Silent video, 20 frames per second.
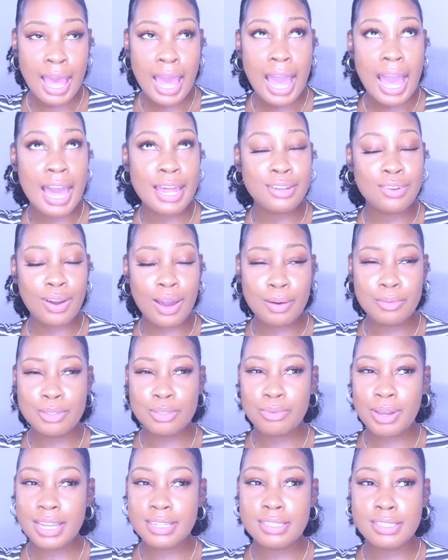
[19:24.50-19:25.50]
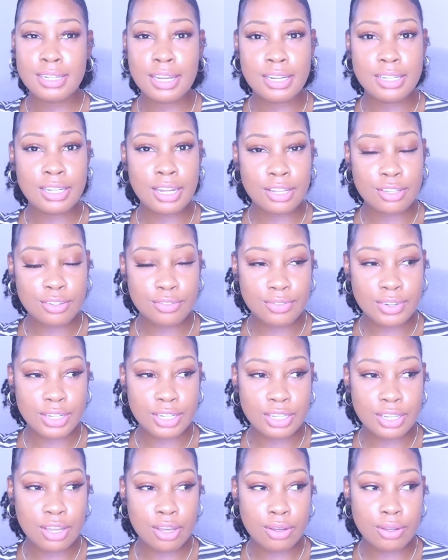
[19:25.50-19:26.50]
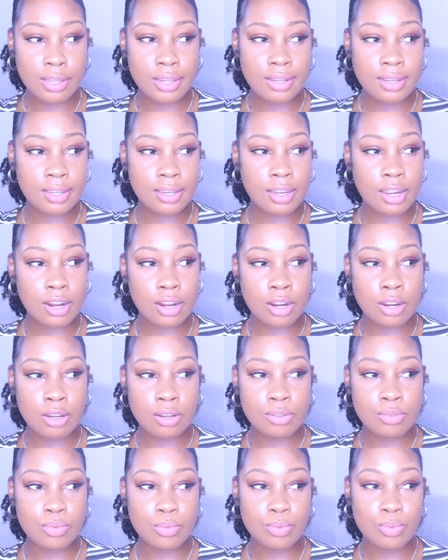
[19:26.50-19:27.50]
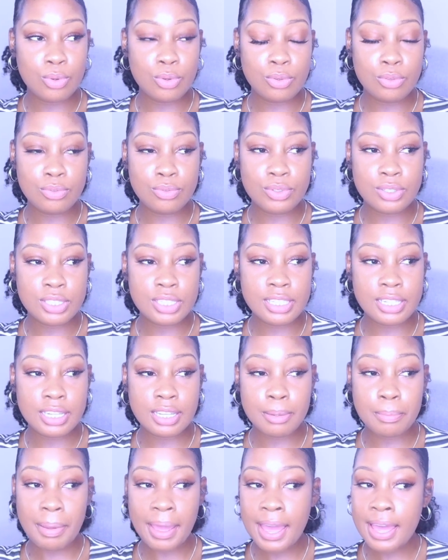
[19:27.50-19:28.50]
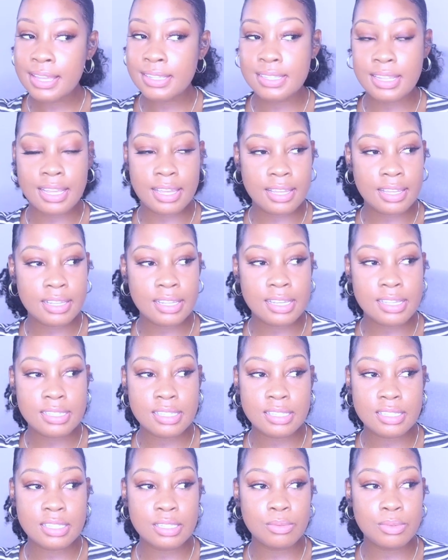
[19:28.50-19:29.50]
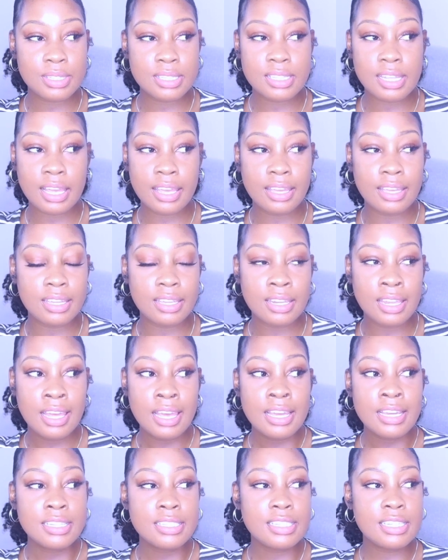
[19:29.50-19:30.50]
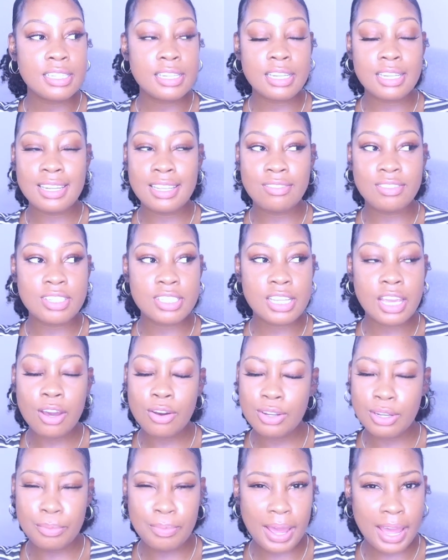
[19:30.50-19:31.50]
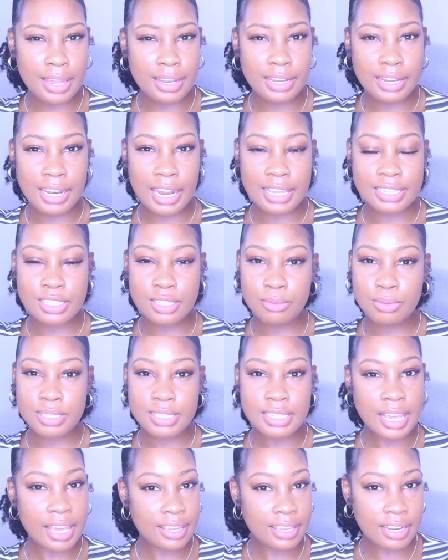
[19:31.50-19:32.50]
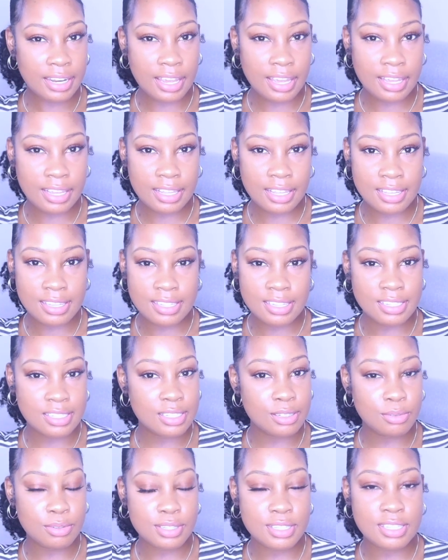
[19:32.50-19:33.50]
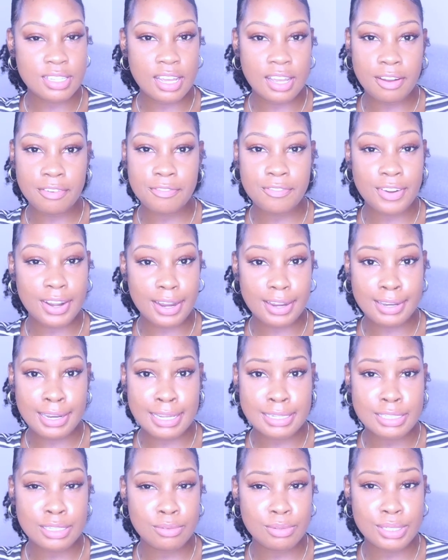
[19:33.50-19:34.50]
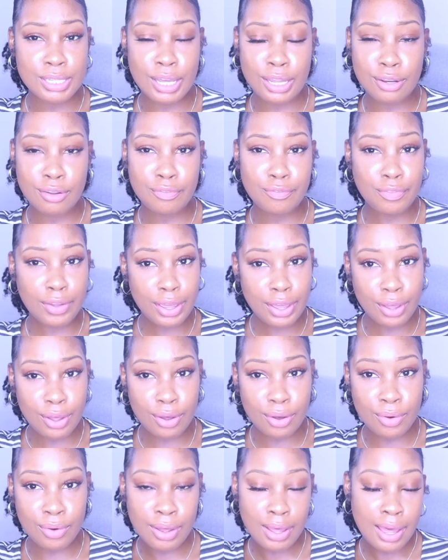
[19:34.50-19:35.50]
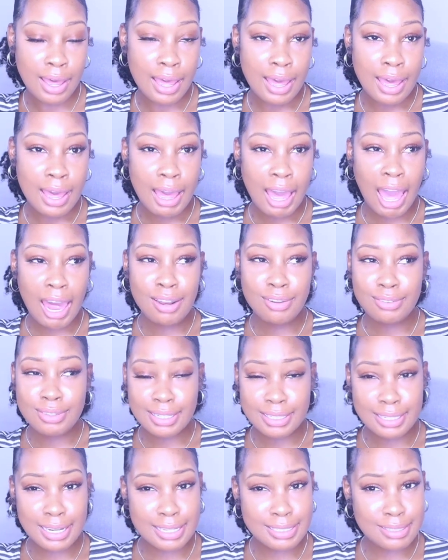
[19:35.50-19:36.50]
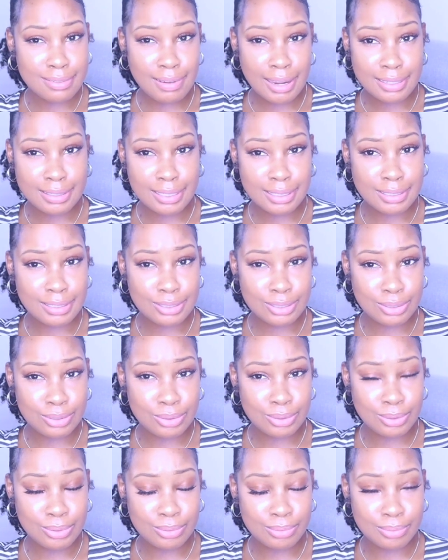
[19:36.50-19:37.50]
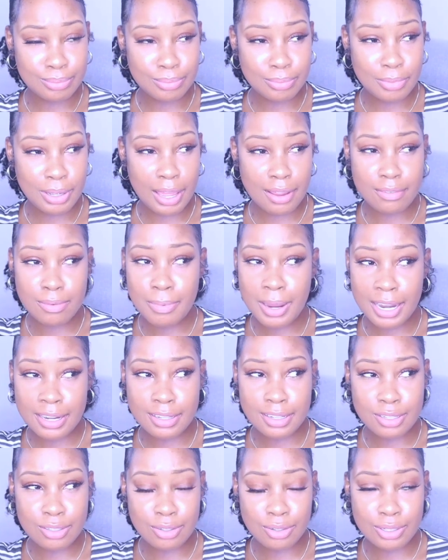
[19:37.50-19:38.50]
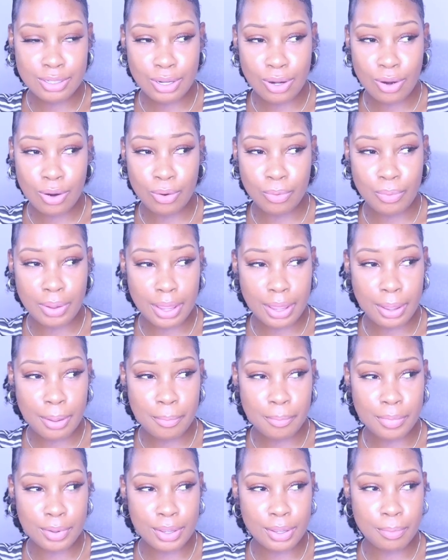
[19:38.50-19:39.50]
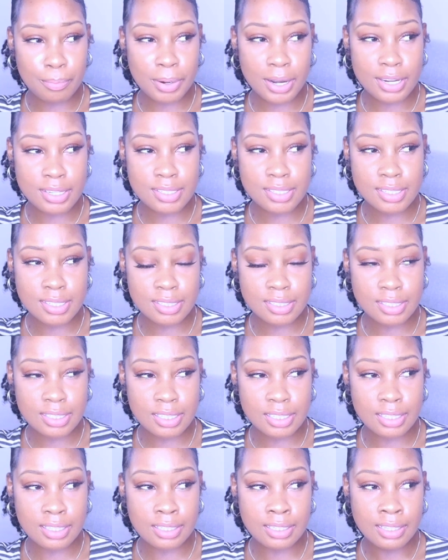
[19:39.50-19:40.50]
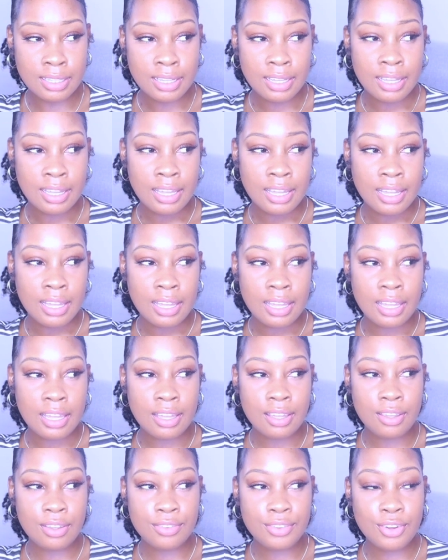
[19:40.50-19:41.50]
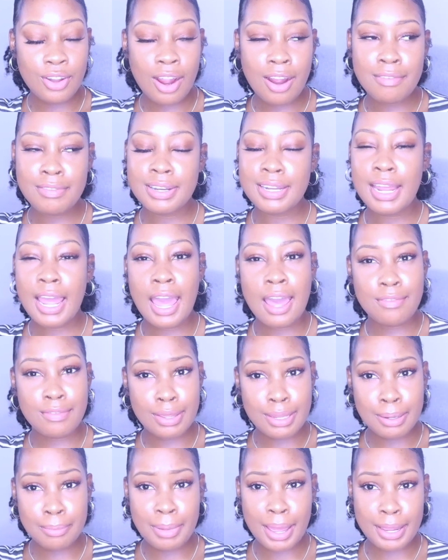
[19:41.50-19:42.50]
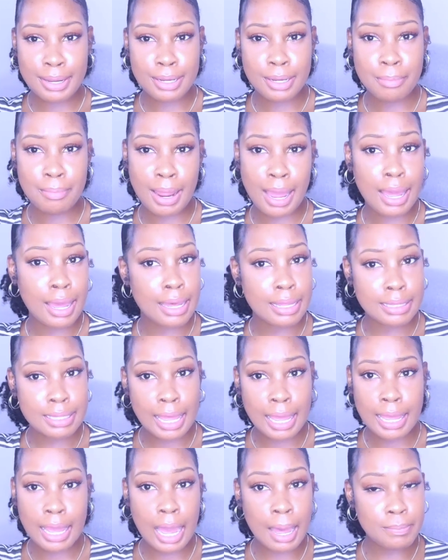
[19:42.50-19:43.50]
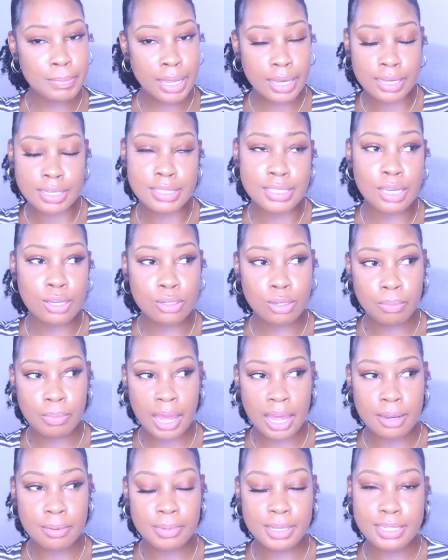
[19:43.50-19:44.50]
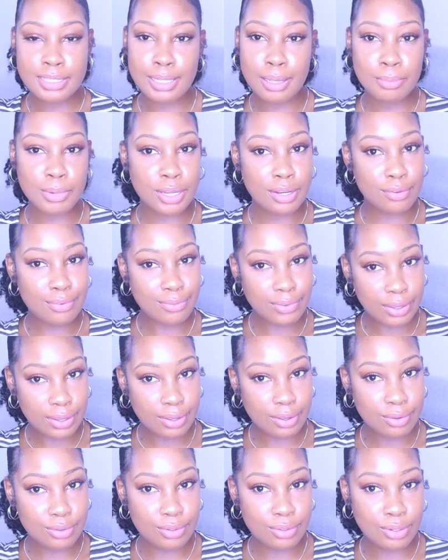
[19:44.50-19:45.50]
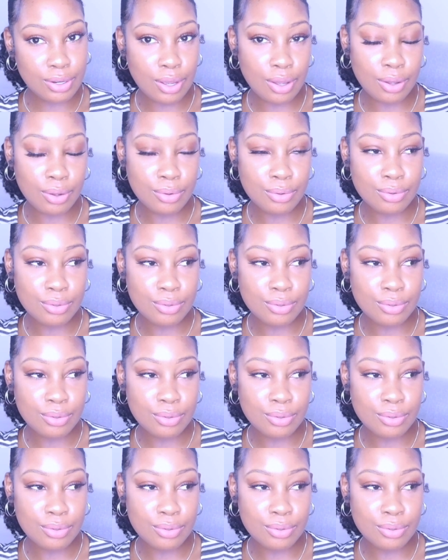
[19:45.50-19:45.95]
I know I was watching another video, and the girl who, she didn't pass the Nclex, and she was saying she didn't even tell anybody that she was taking the Nclex because she was afraid that she was gonna fail. I don't think that's the right thing to do. Everybody can do it their own way, but personally, you already have it in the back of your mind, like, I'm not gonna tell nobody because I'm gonna fail, you know?